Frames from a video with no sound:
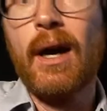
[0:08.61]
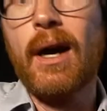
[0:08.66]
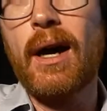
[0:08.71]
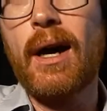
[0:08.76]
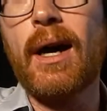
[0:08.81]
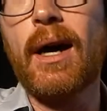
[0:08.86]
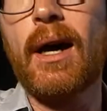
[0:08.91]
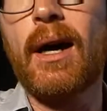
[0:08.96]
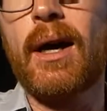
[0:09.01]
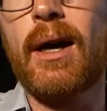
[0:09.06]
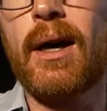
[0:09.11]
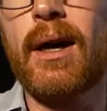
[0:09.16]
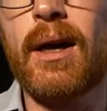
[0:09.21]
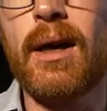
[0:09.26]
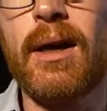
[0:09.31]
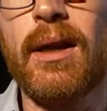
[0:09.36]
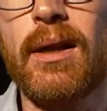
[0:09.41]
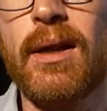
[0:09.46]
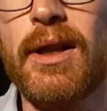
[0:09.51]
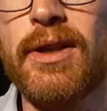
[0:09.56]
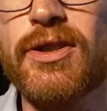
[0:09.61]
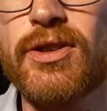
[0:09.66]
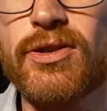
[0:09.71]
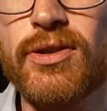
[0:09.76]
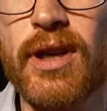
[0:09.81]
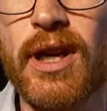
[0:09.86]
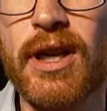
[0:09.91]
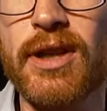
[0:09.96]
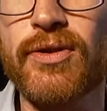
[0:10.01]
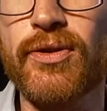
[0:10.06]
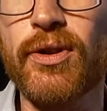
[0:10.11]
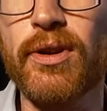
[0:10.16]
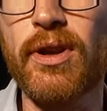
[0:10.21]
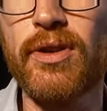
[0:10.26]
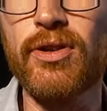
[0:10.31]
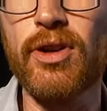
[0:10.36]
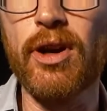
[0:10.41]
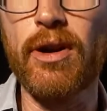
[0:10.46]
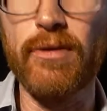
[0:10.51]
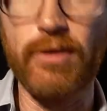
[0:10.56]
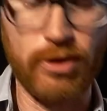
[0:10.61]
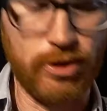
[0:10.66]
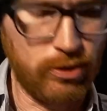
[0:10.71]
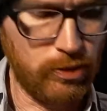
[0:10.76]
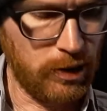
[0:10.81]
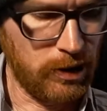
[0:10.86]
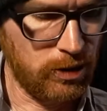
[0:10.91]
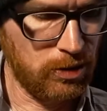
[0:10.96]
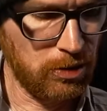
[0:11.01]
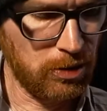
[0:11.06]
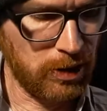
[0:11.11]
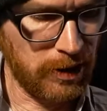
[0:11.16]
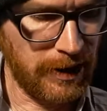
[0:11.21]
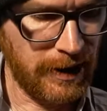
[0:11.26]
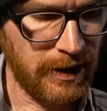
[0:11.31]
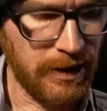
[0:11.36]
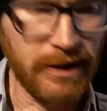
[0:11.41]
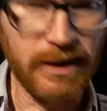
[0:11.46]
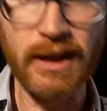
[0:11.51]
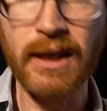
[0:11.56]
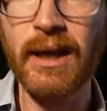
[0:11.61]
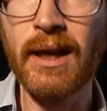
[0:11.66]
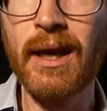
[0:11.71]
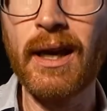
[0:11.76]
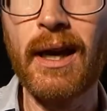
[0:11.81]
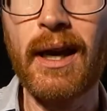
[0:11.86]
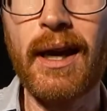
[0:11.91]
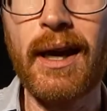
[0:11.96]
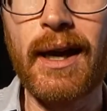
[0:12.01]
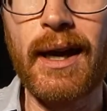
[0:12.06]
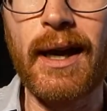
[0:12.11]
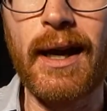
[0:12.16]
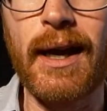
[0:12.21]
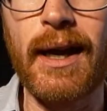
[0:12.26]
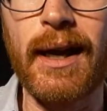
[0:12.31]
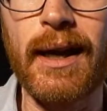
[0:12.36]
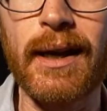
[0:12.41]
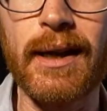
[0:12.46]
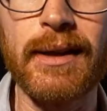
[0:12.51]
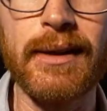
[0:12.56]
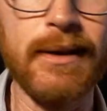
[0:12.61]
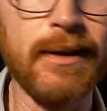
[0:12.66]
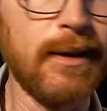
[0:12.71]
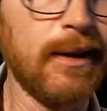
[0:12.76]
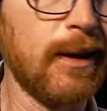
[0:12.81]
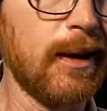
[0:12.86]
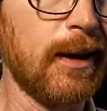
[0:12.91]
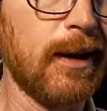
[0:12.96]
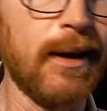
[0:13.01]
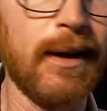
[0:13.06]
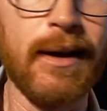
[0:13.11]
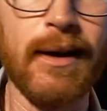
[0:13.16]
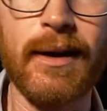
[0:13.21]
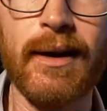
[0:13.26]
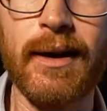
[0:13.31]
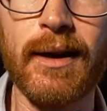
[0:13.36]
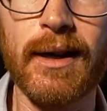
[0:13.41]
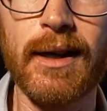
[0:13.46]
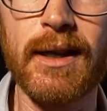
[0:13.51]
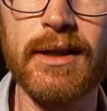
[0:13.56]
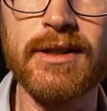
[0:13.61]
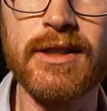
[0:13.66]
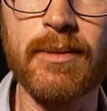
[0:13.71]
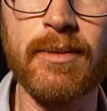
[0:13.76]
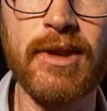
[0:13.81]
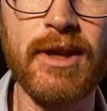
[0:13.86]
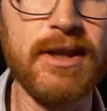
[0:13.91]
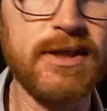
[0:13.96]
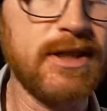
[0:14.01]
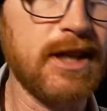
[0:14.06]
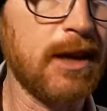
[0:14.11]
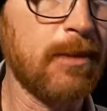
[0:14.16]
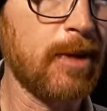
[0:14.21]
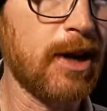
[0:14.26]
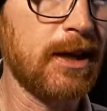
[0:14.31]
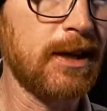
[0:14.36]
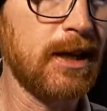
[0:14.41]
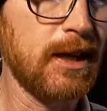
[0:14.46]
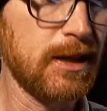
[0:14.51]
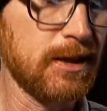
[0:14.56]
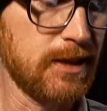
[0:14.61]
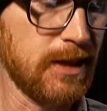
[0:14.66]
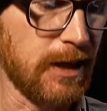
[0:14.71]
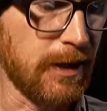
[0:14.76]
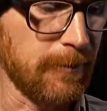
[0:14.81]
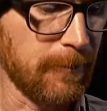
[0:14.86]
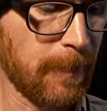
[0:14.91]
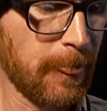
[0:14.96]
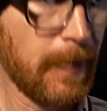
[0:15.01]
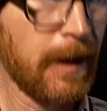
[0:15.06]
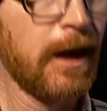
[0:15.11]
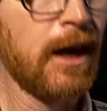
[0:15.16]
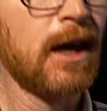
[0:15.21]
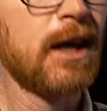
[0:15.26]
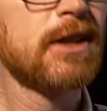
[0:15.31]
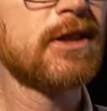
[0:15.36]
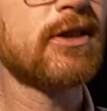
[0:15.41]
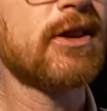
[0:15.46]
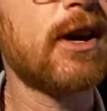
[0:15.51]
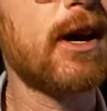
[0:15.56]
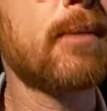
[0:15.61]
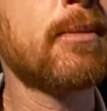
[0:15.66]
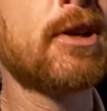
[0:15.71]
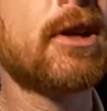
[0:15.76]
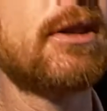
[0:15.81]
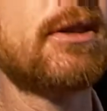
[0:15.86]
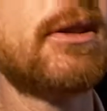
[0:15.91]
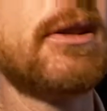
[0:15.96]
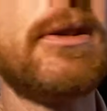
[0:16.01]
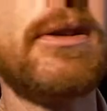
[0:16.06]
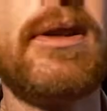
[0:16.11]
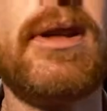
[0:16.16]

Let's transfer this over to a ukulele and get some of these same ideas out. So I'm going to do